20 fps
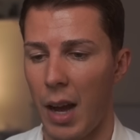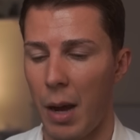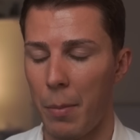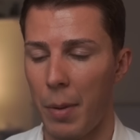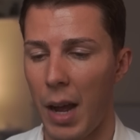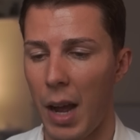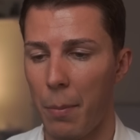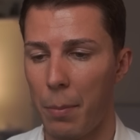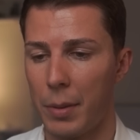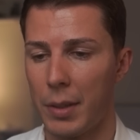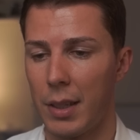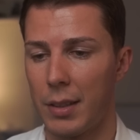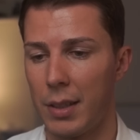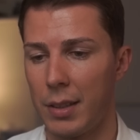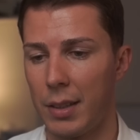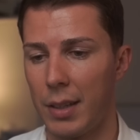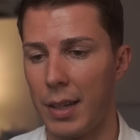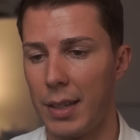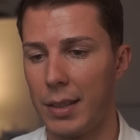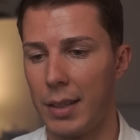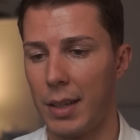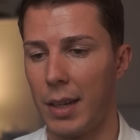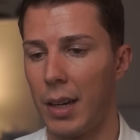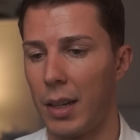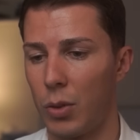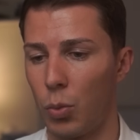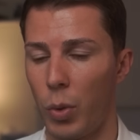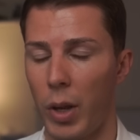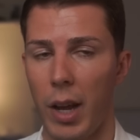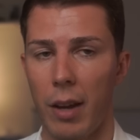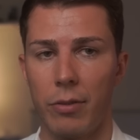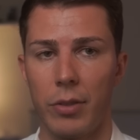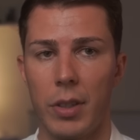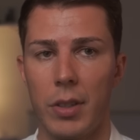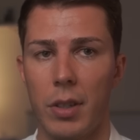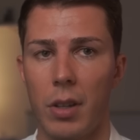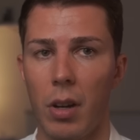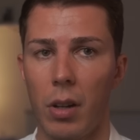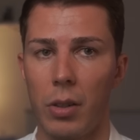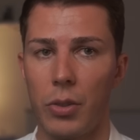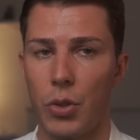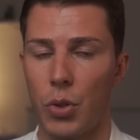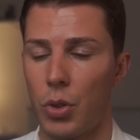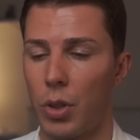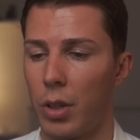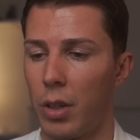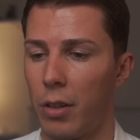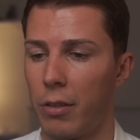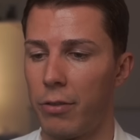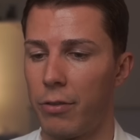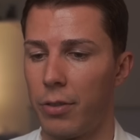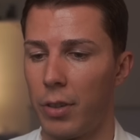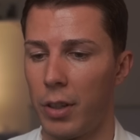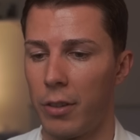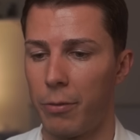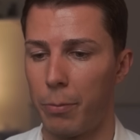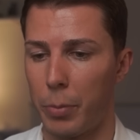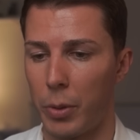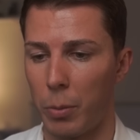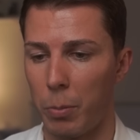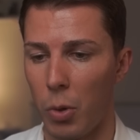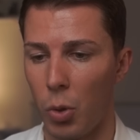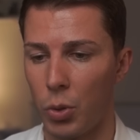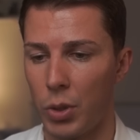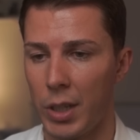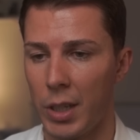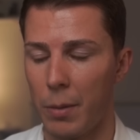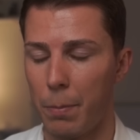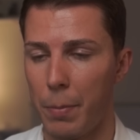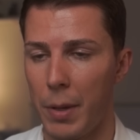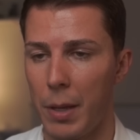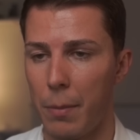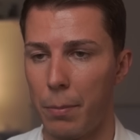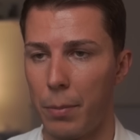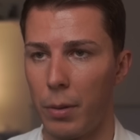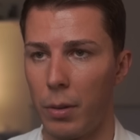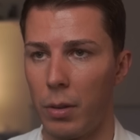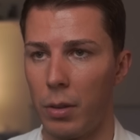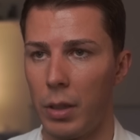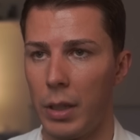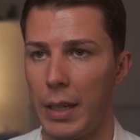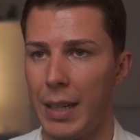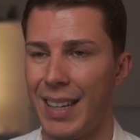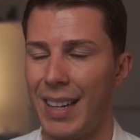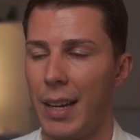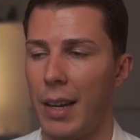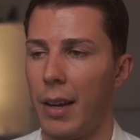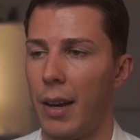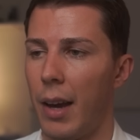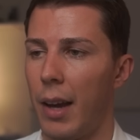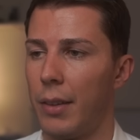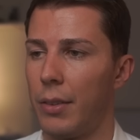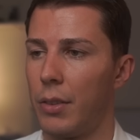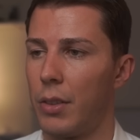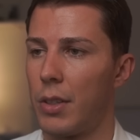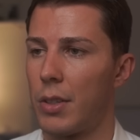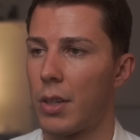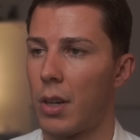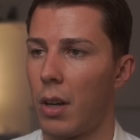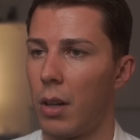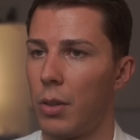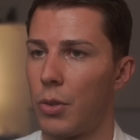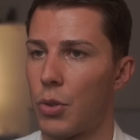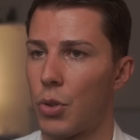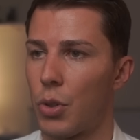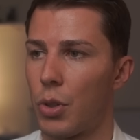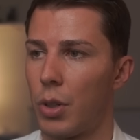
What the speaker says: I'm happy that in Etihad we have this culture of promoting people and this culture